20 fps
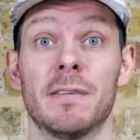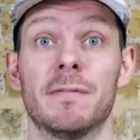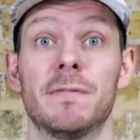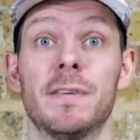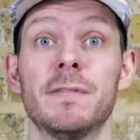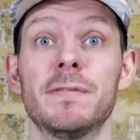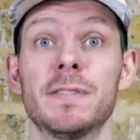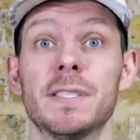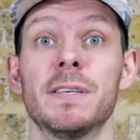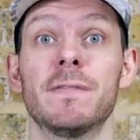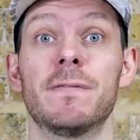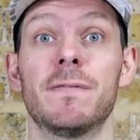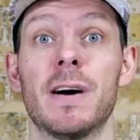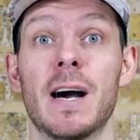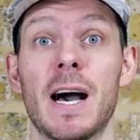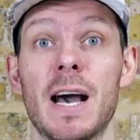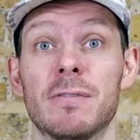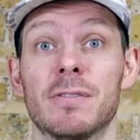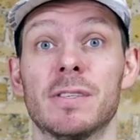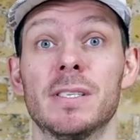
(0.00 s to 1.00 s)

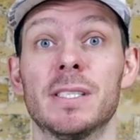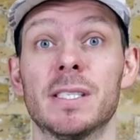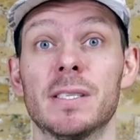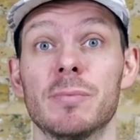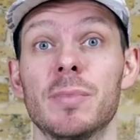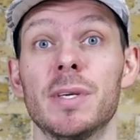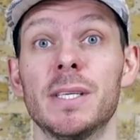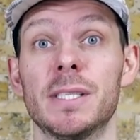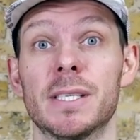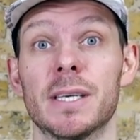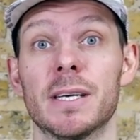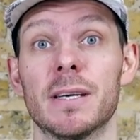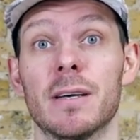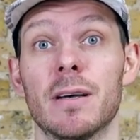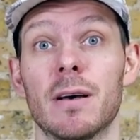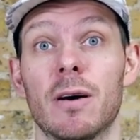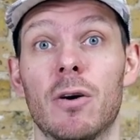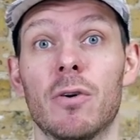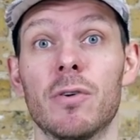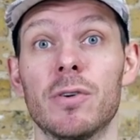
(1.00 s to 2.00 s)

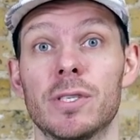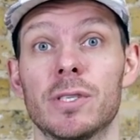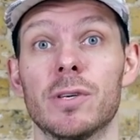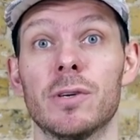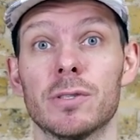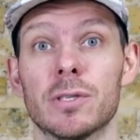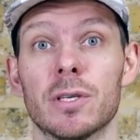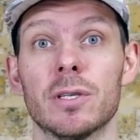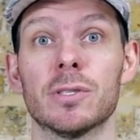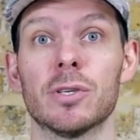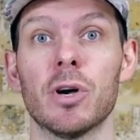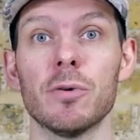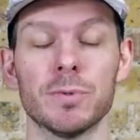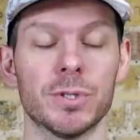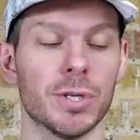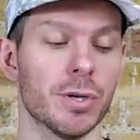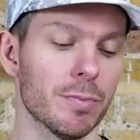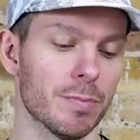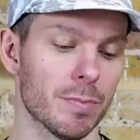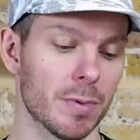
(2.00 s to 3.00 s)
55cm horizontal top
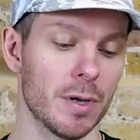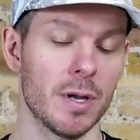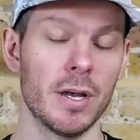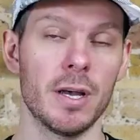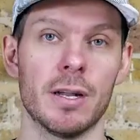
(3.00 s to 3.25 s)
tube,